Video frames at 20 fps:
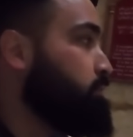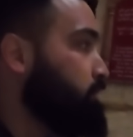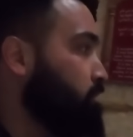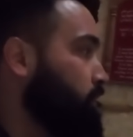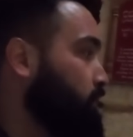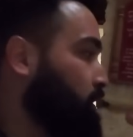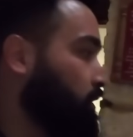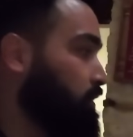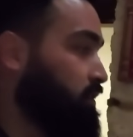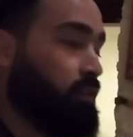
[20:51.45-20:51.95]

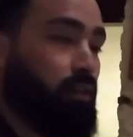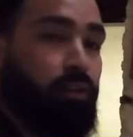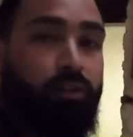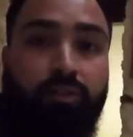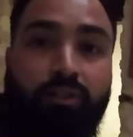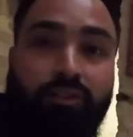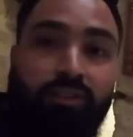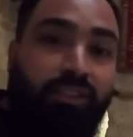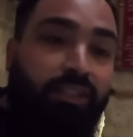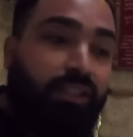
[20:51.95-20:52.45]
you know, you
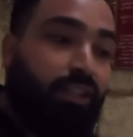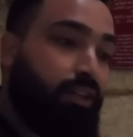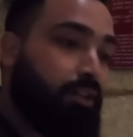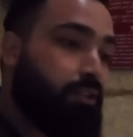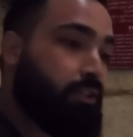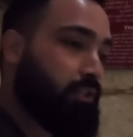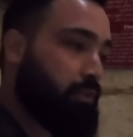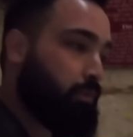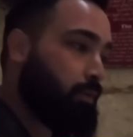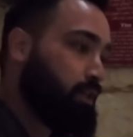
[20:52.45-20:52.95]
local
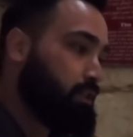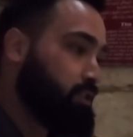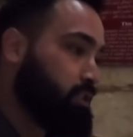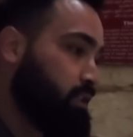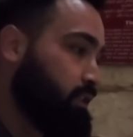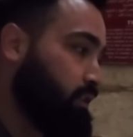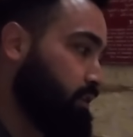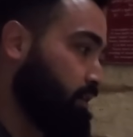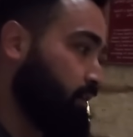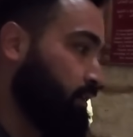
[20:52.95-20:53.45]
teenagers
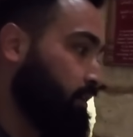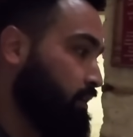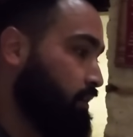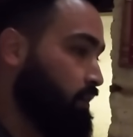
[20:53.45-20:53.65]
watching or